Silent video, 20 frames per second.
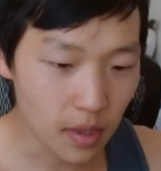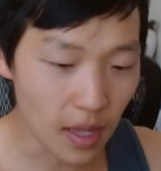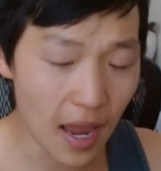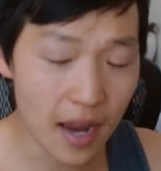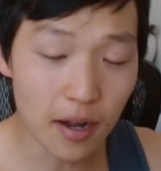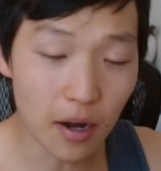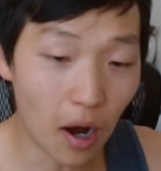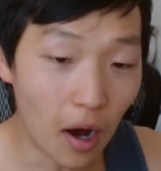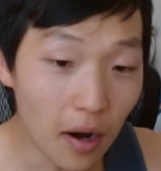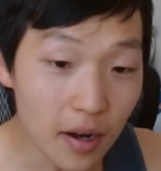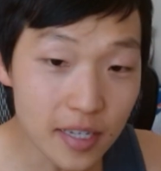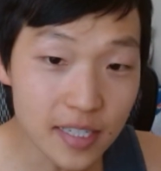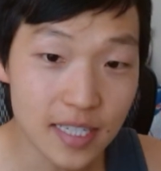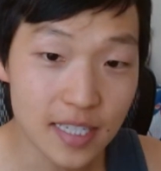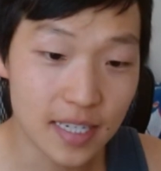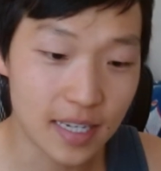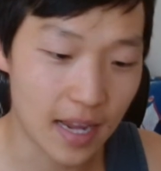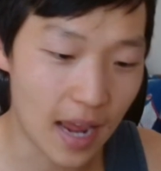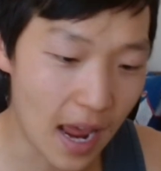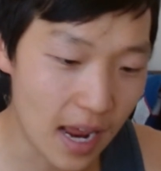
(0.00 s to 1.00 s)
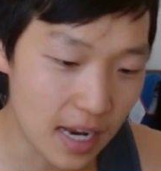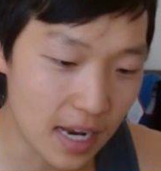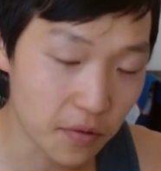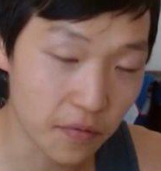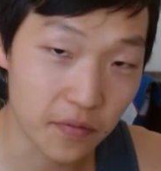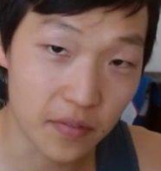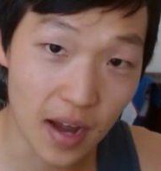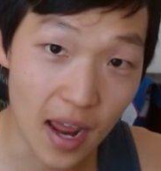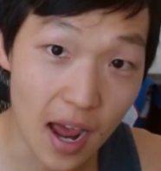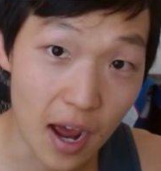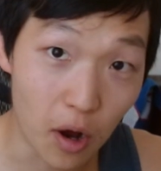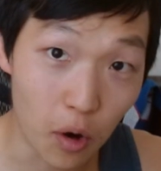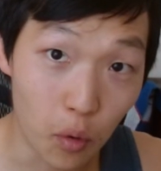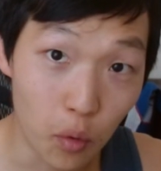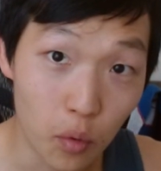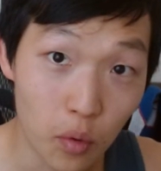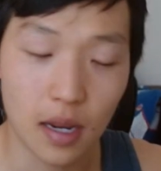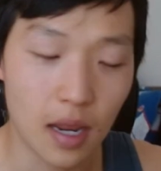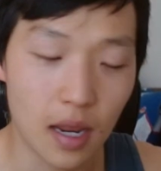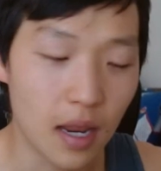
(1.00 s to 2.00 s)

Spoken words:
and honestly, as of now,